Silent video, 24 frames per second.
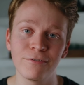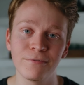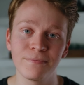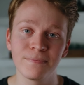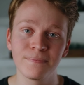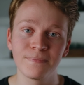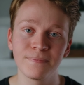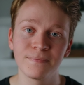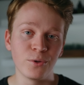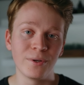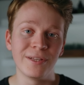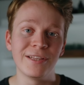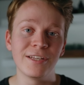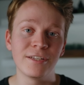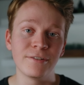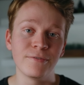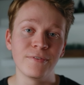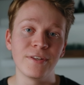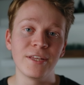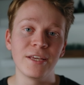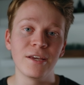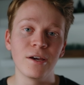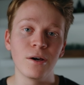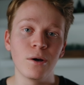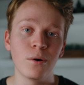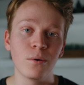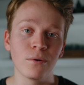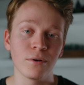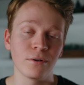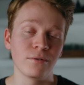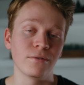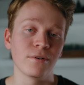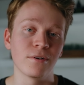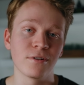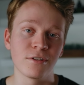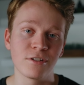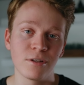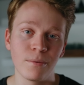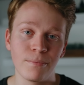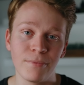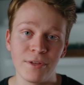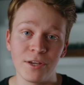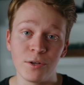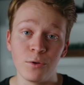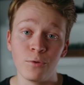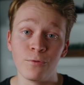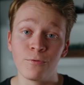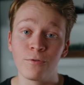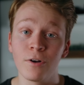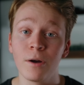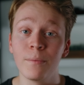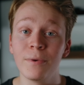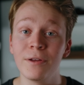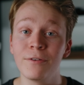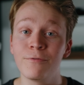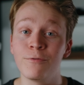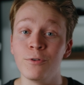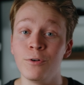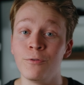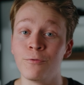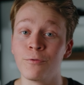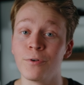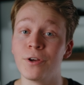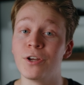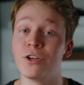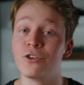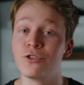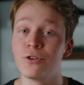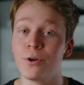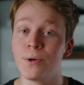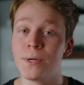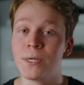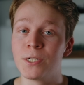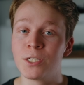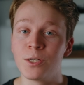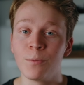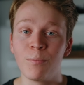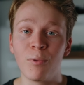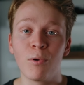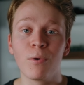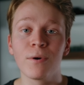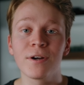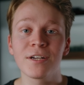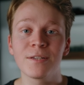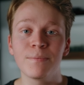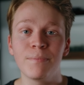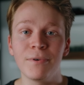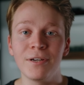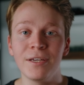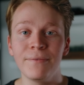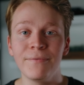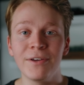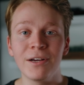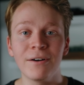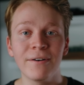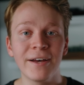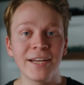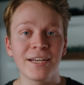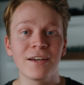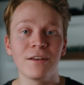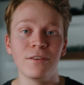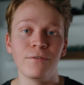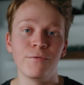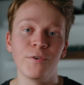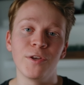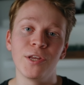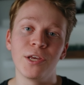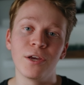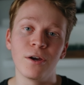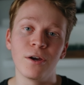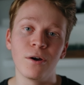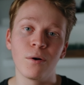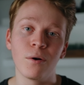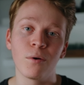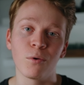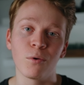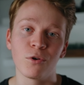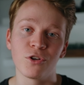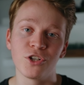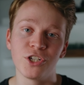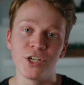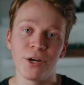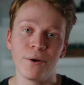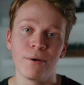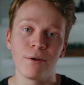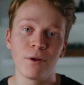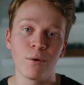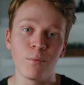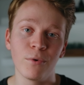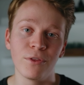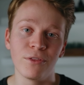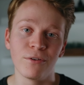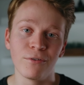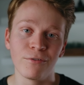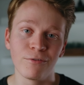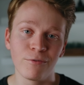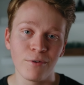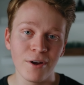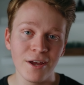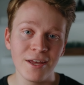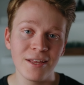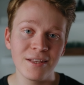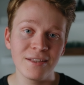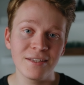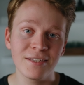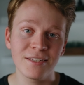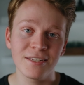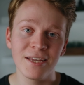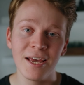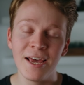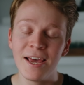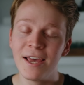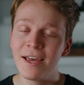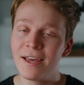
If you enjoyed this video or learned something new from it, feel free to show your support by leaving a like on the video or sharing it with your friends.